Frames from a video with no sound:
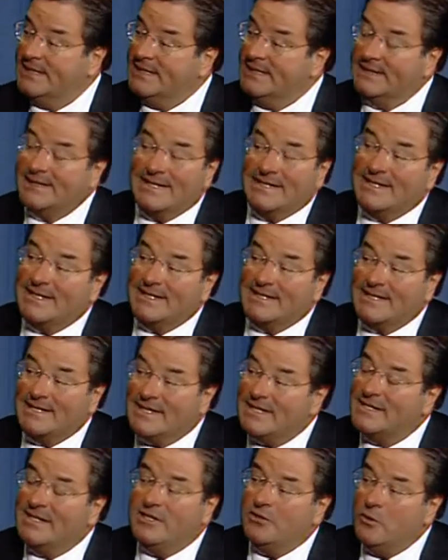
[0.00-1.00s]
And that's that
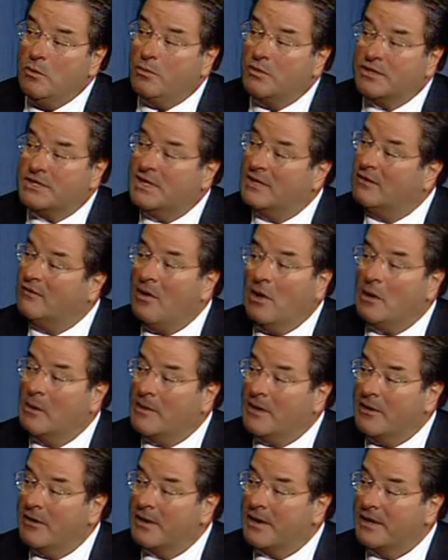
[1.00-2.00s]
62% of all
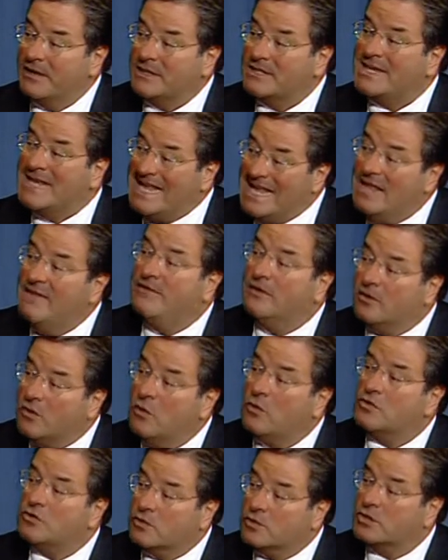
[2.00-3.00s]
Americans, even
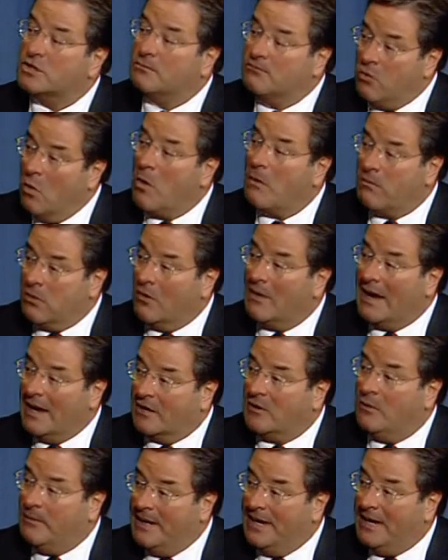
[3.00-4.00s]
those who support Barack
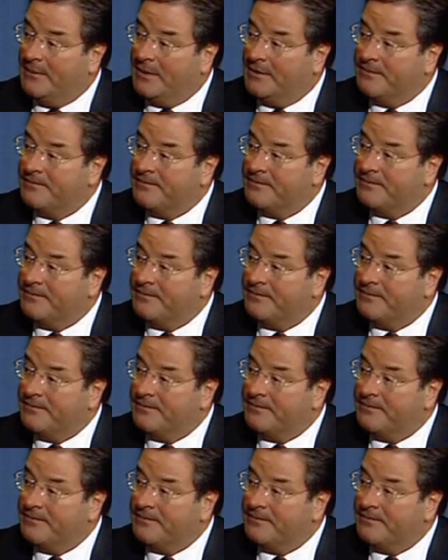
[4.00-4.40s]
Obama,